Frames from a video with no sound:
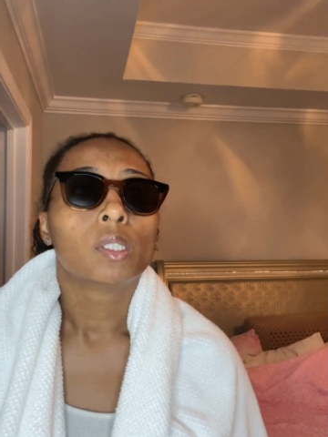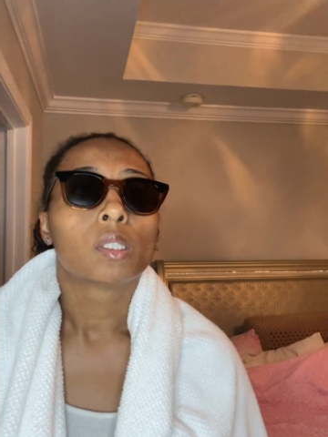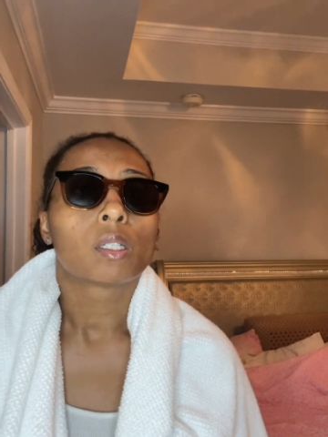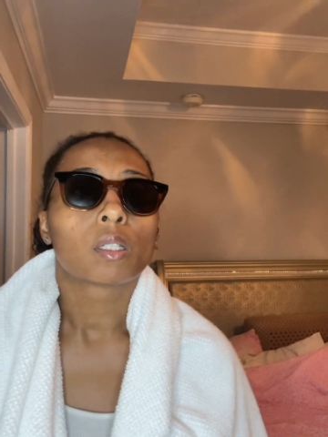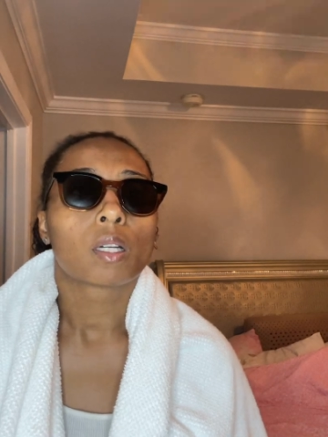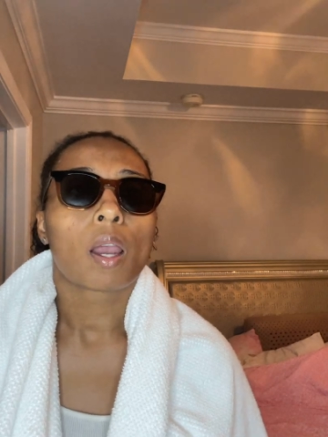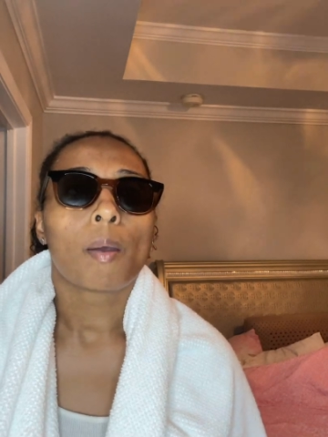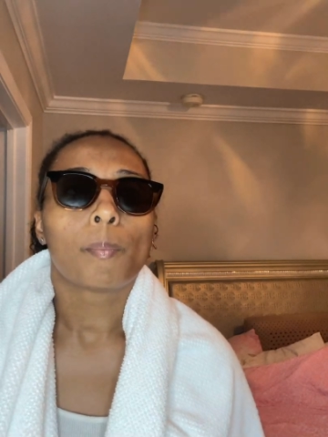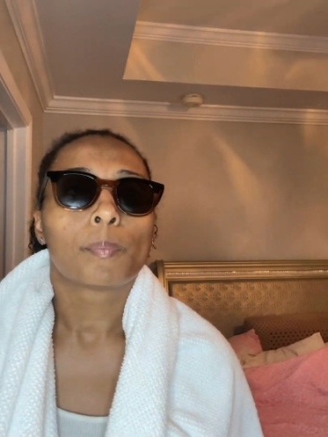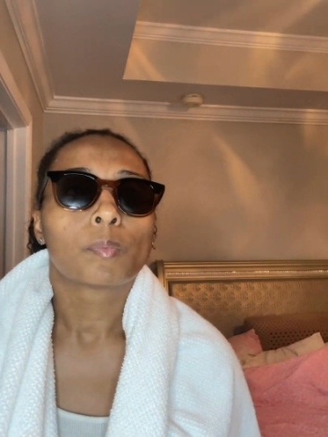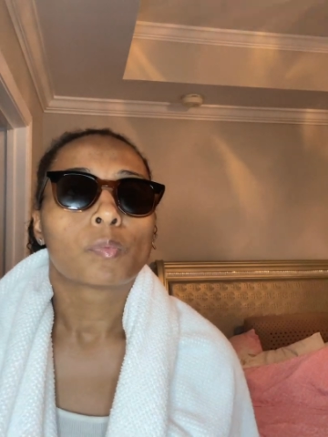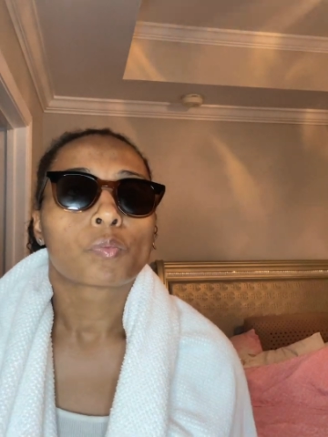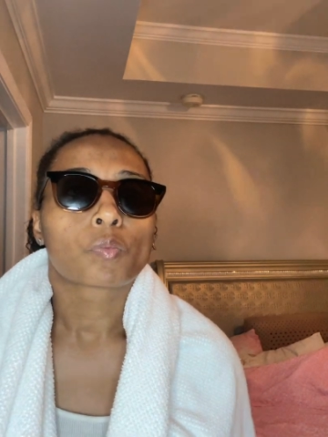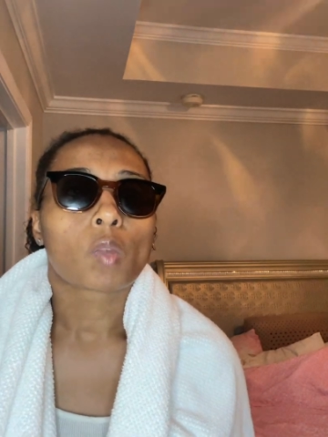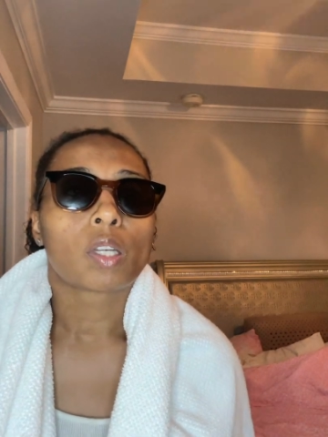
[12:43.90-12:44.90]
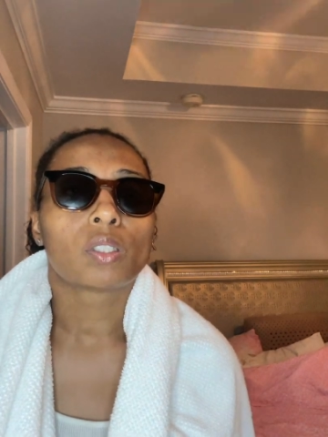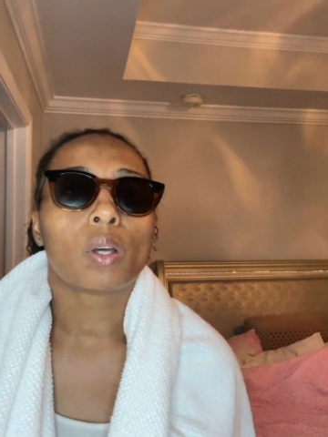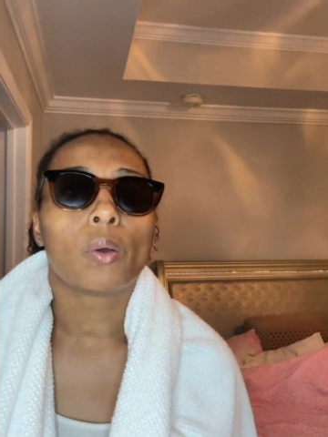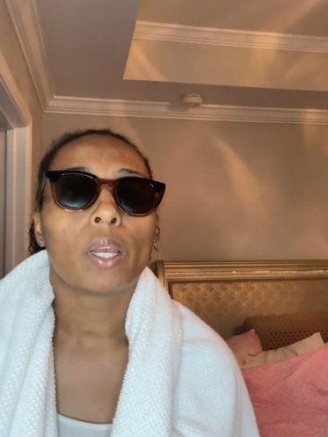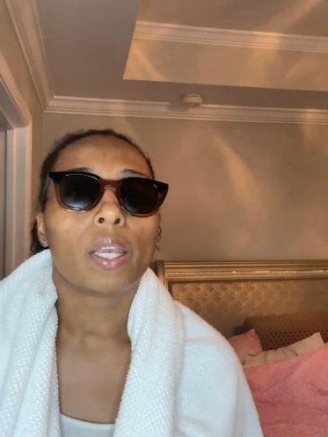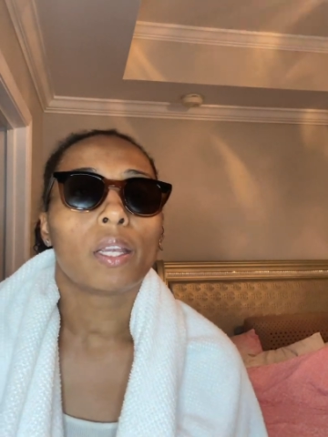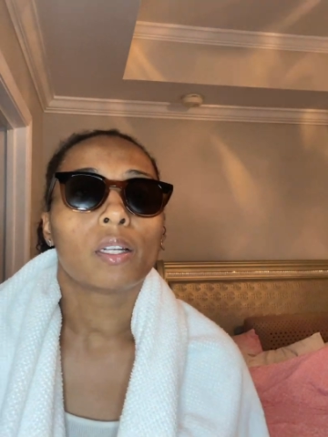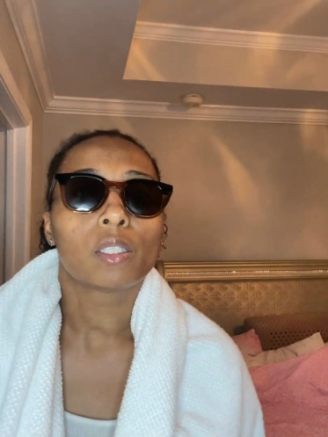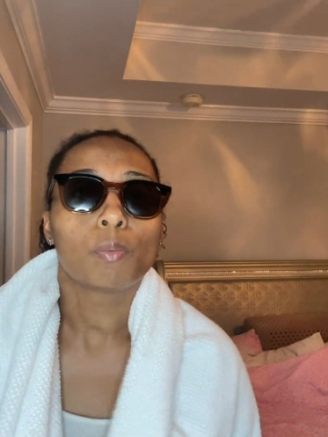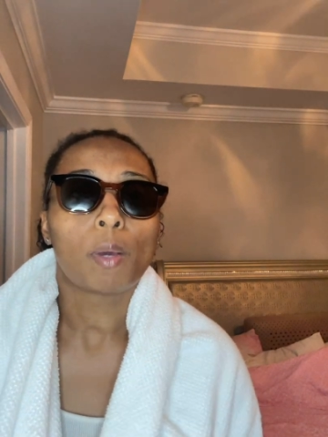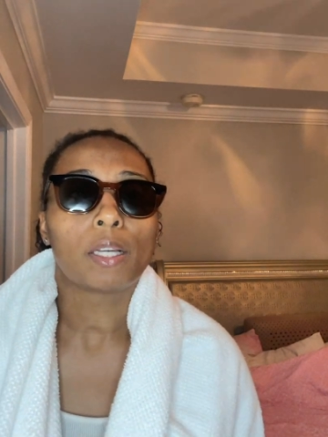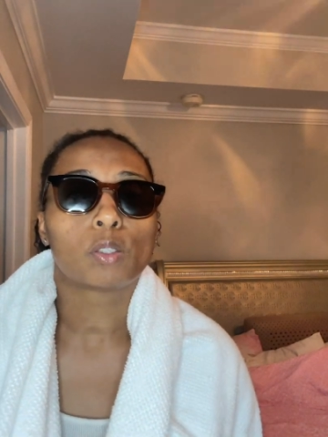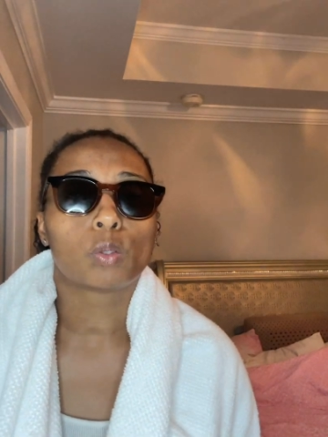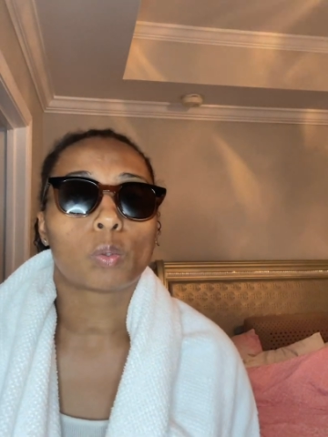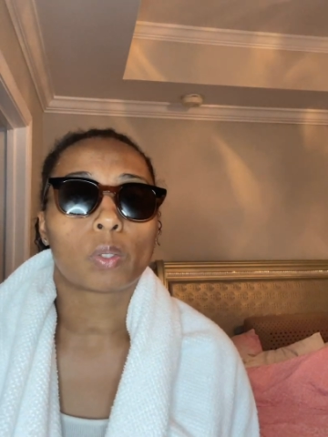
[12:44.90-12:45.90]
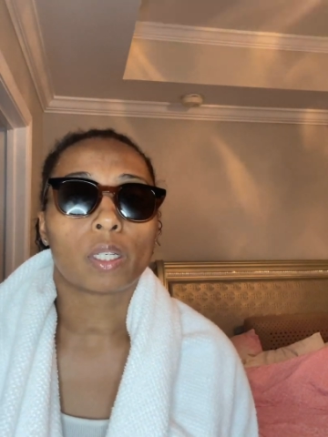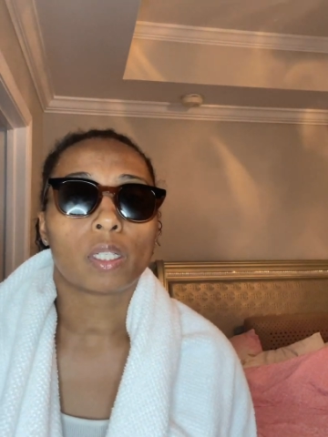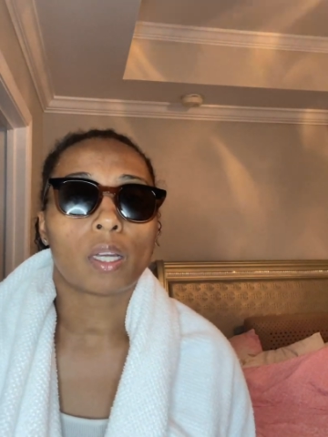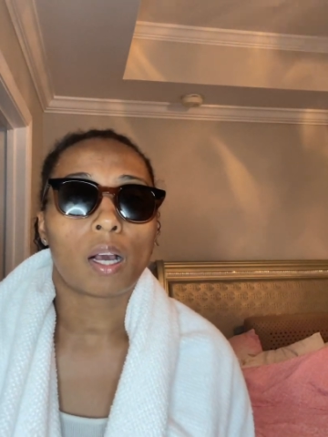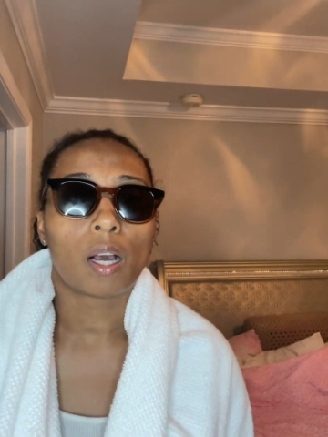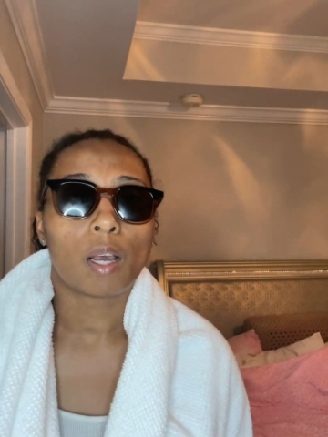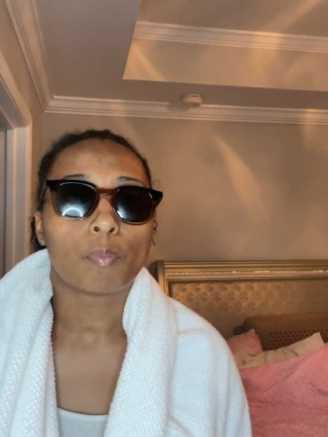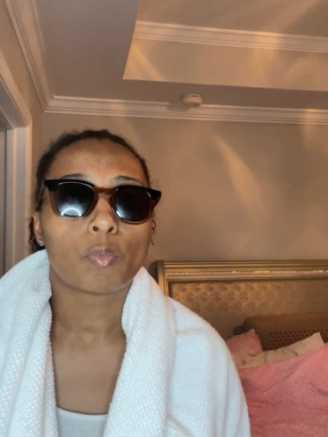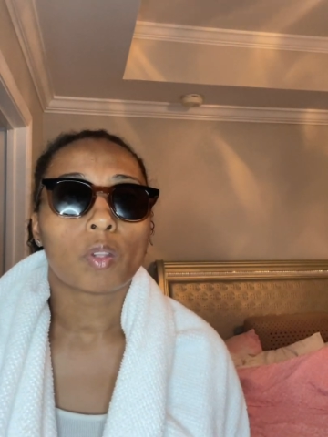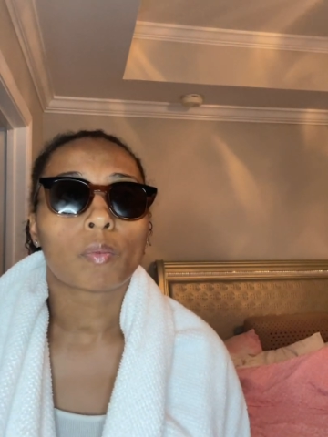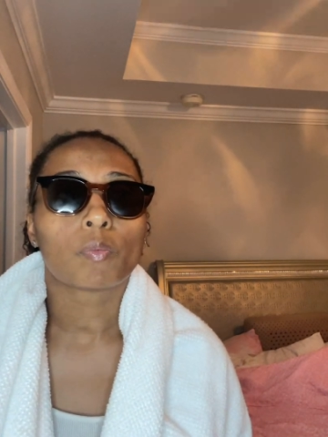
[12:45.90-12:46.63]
Okay. So here's my story time.